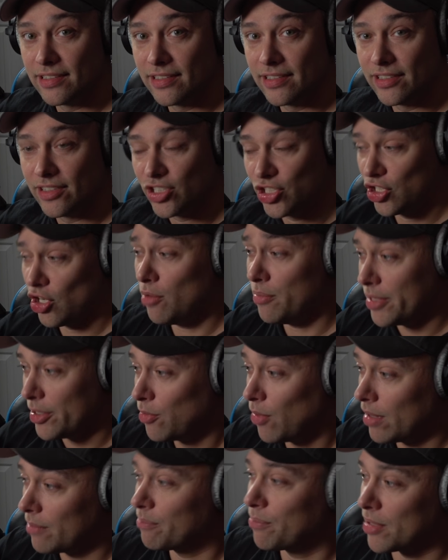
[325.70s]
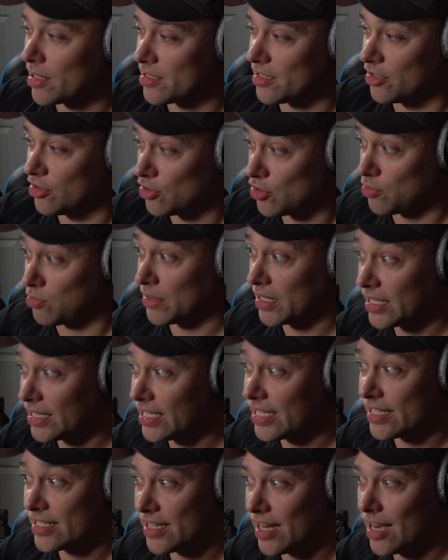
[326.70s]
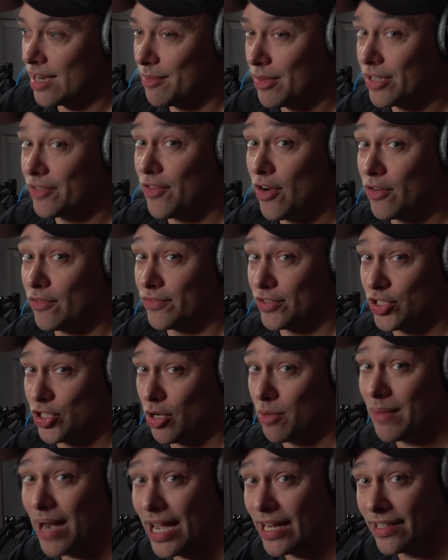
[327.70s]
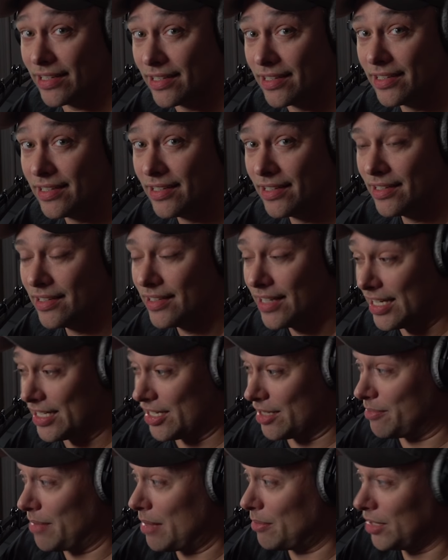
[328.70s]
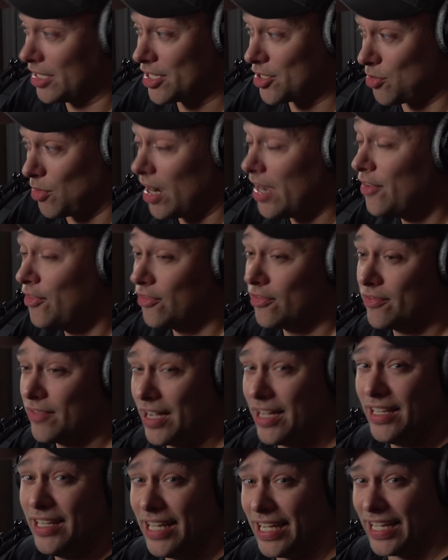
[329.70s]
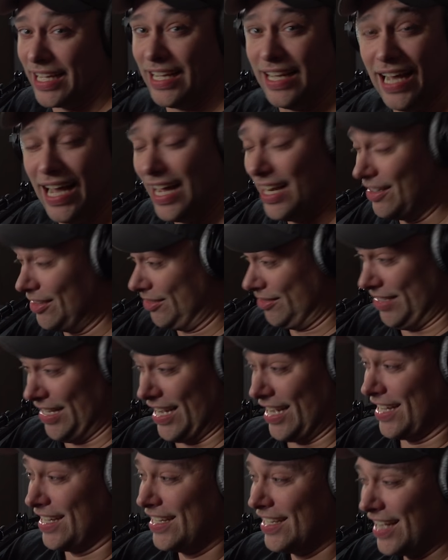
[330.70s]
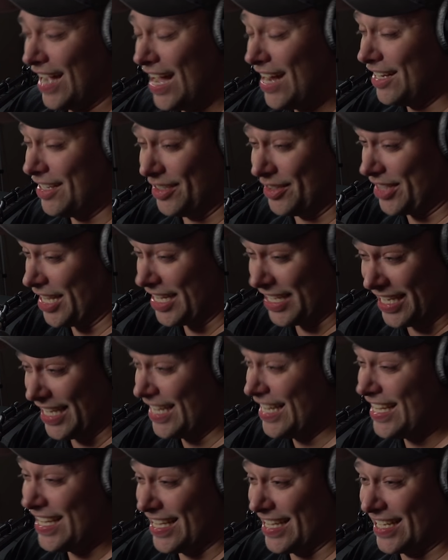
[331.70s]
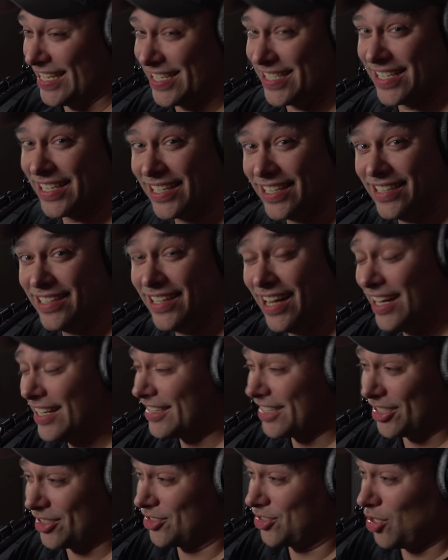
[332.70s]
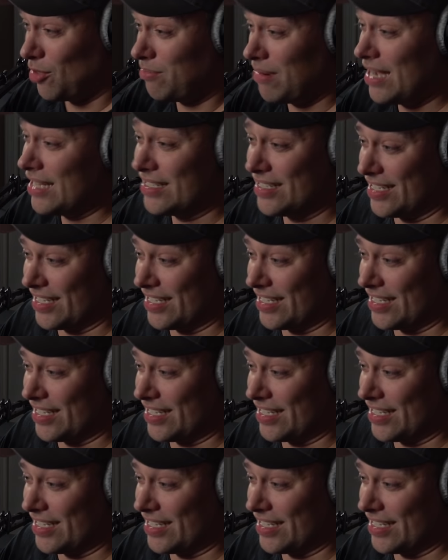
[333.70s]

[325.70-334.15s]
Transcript: Show me one person who's really excited about voting for Joe Biden. Is it maybe his wife? How do you think he is? How do you think Joe Biden's